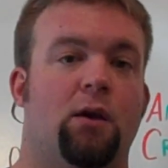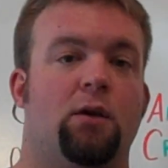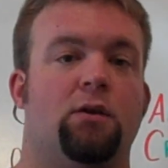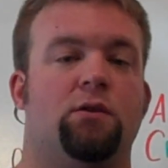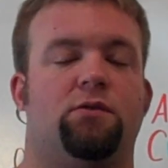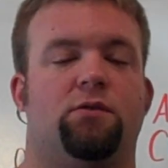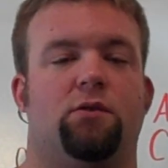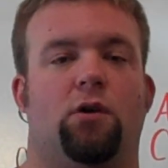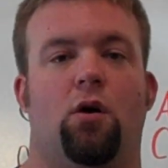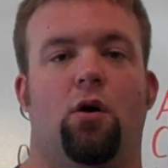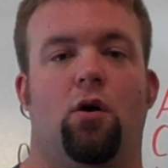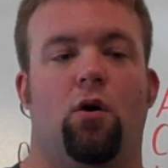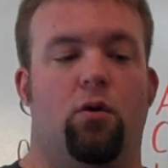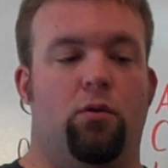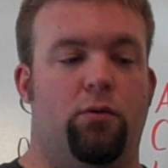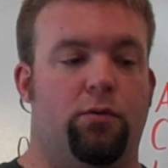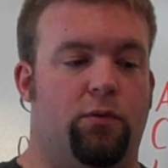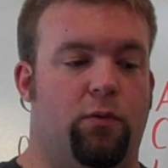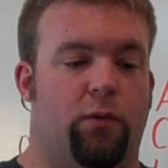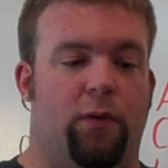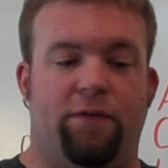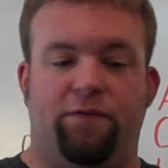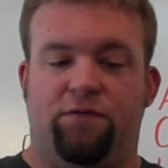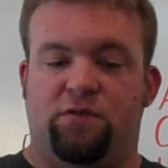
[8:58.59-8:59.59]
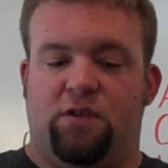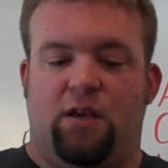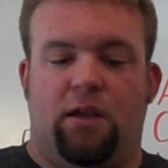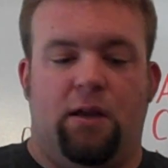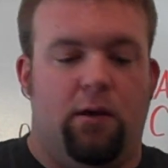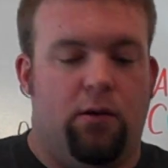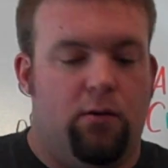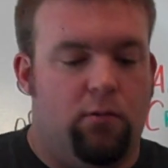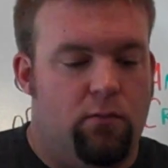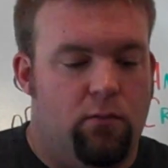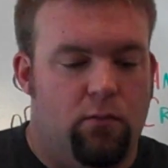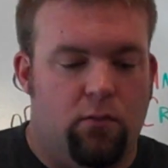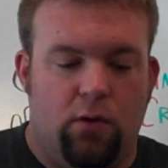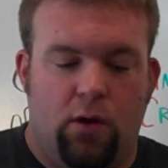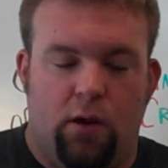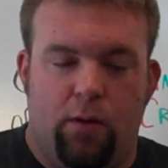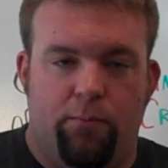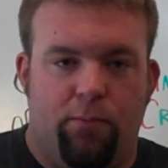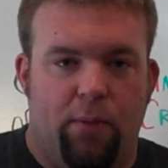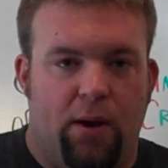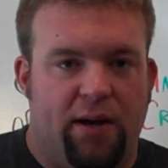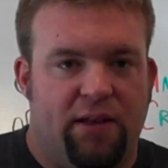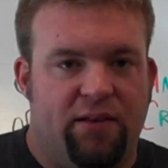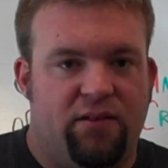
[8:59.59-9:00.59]
So we've seen
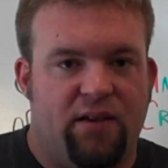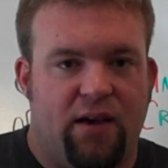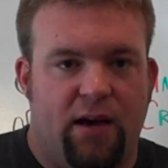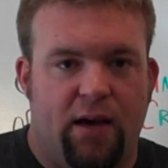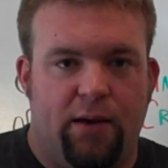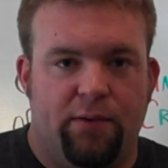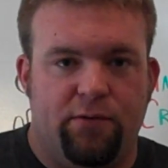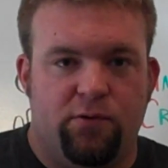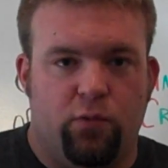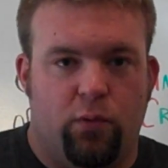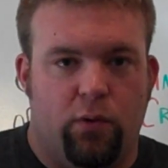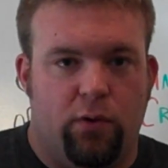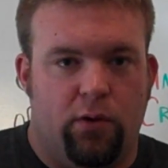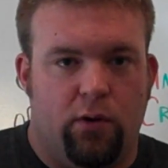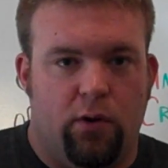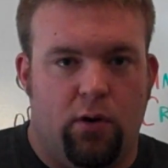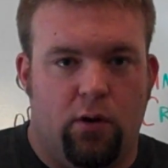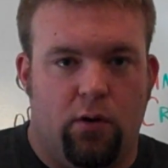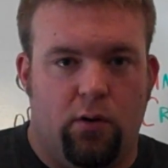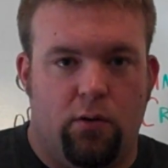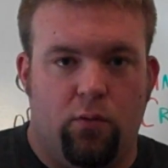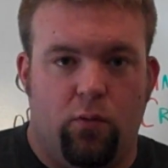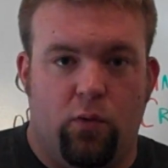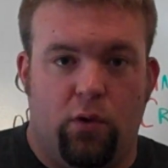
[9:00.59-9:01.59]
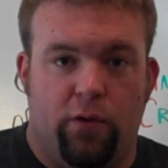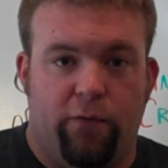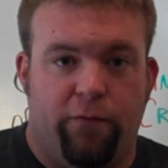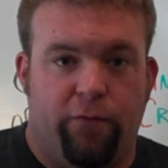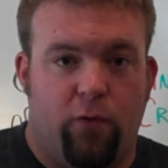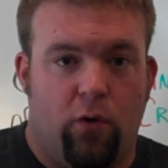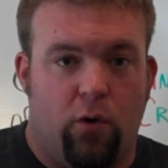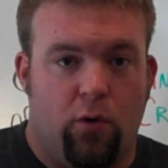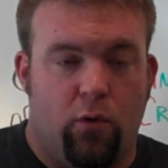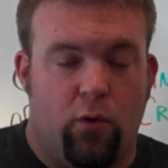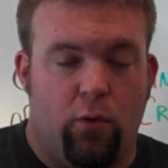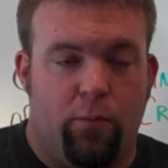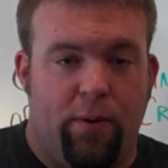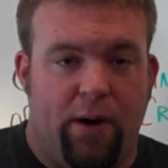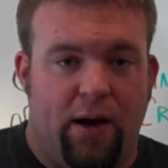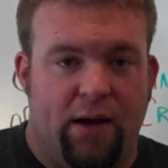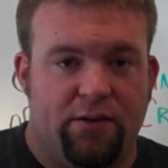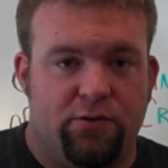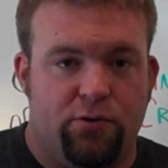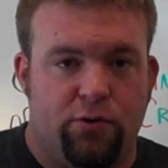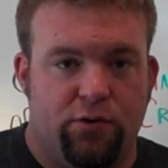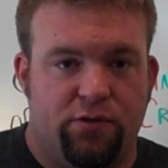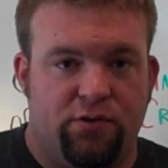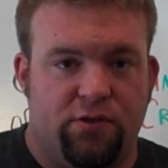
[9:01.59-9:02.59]
it many times with a forward
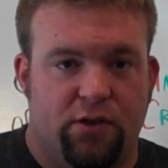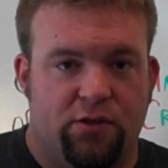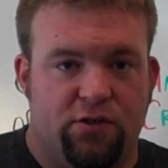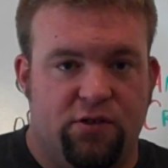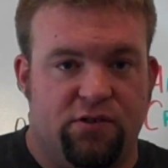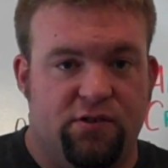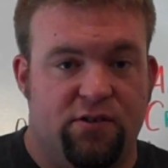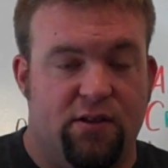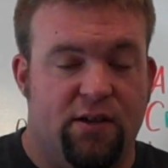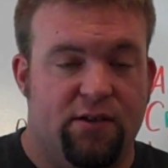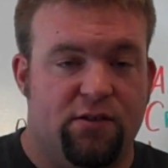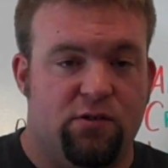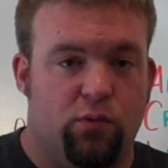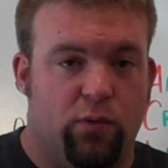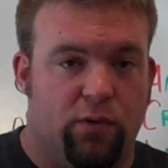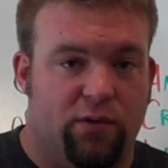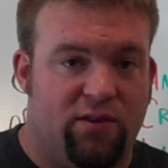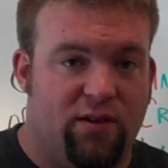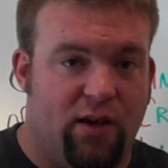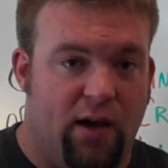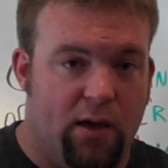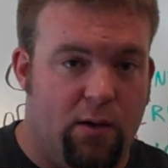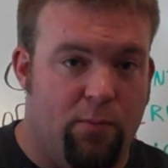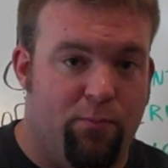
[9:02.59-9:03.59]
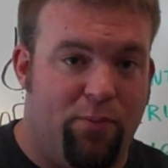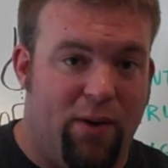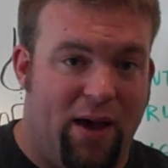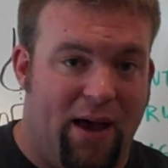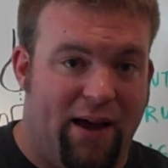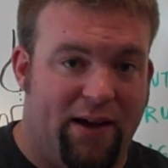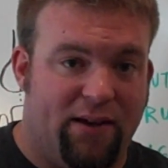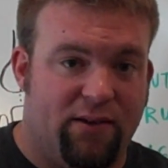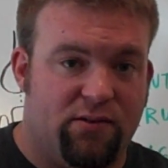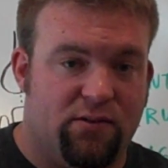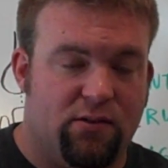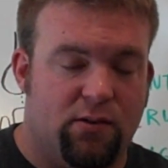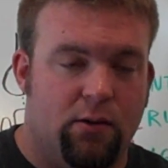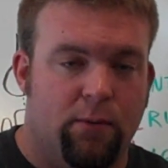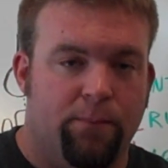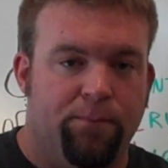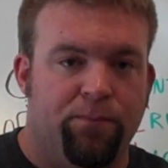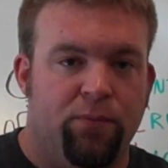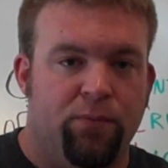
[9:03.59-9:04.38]
posture such as this, with tight pecs,